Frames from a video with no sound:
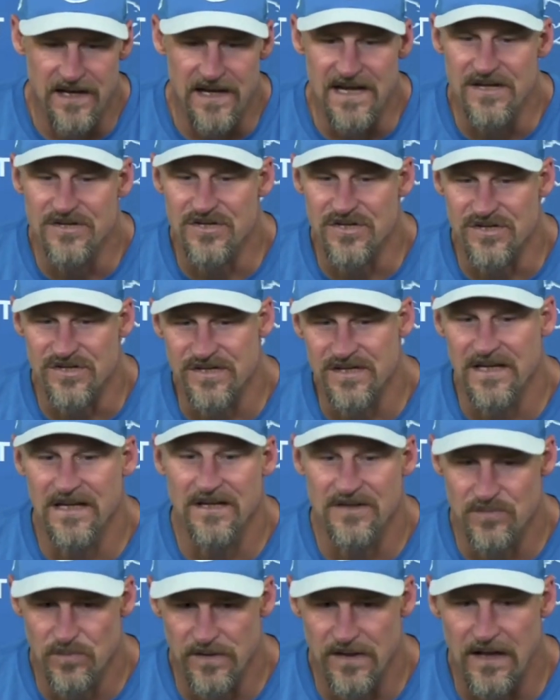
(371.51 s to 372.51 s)
He just
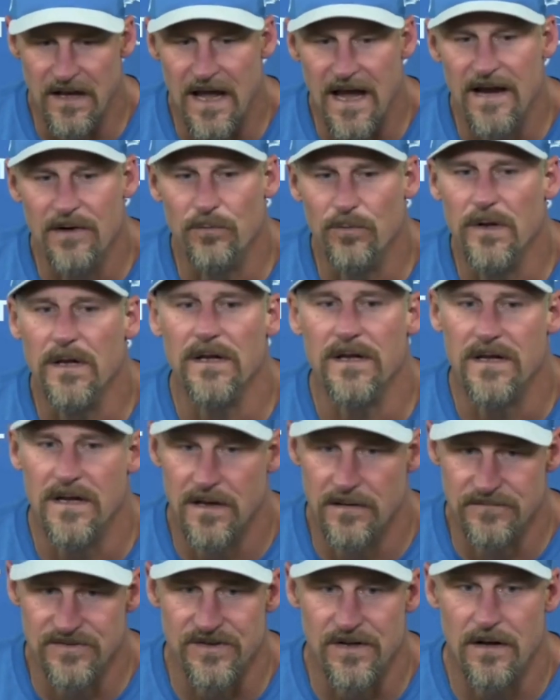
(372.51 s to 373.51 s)
needs, when the light really
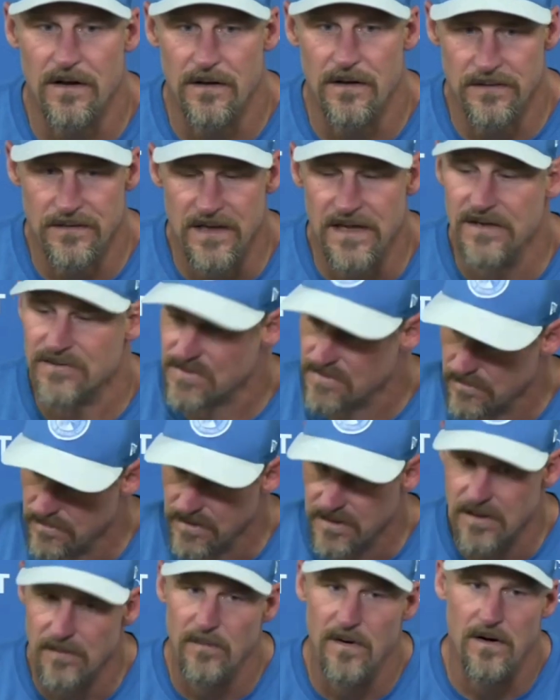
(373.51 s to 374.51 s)
comes on, it's going to
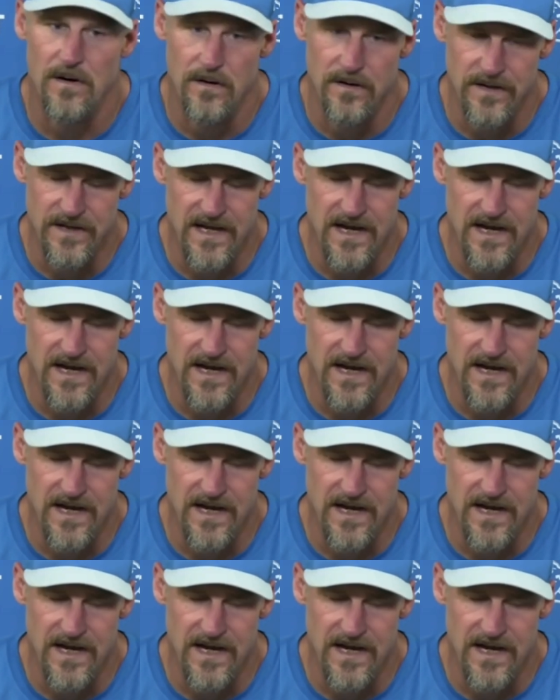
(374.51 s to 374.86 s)
come on.